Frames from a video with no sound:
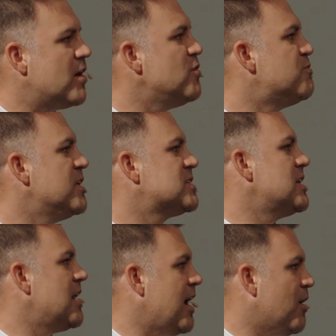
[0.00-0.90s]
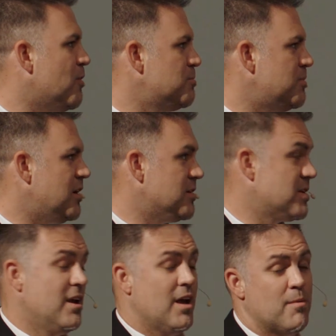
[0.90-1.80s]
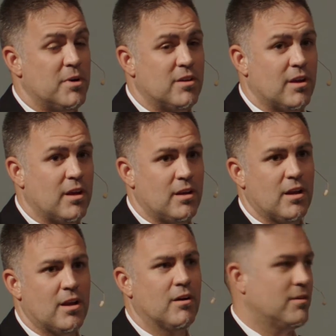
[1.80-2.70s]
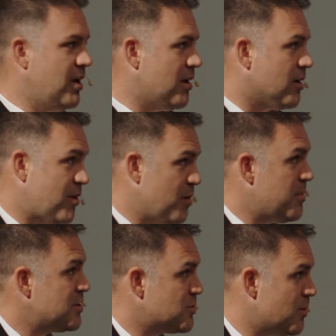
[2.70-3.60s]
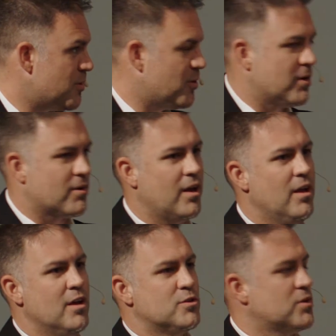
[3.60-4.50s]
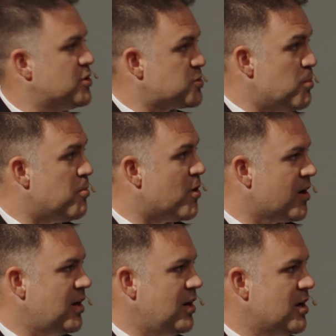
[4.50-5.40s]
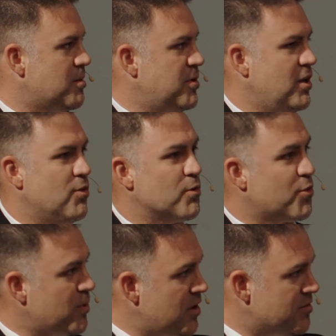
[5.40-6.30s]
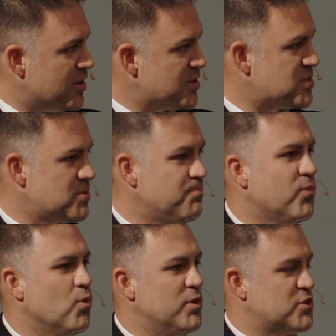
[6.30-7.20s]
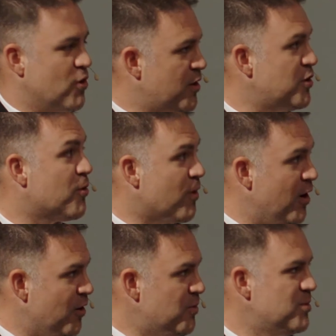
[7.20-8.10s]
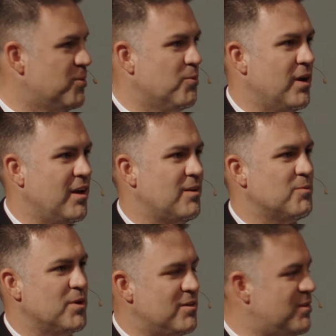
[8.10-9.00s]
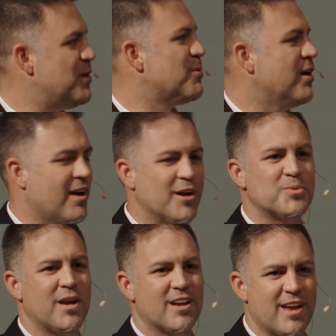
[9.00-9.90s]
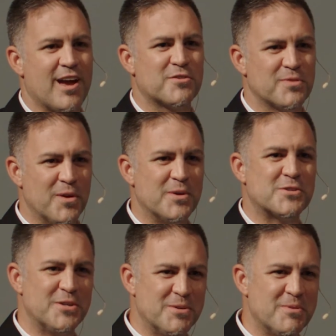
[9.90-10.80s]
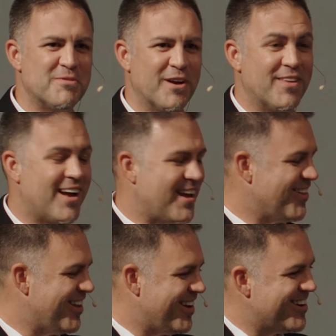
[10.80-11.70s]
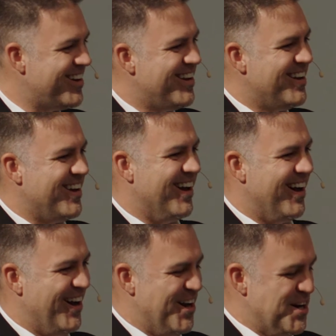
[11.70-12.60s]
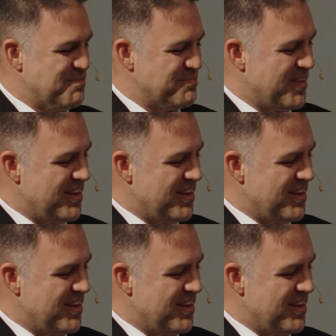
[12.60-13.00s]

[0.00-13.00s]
do you fix it now? Because I'm going to tell you, and I'll tell my story real quick, right? So I had a small marketing company. There were 3 of us. We started to grow. We didn't realize we had a cash flow issue. We figured that out later. But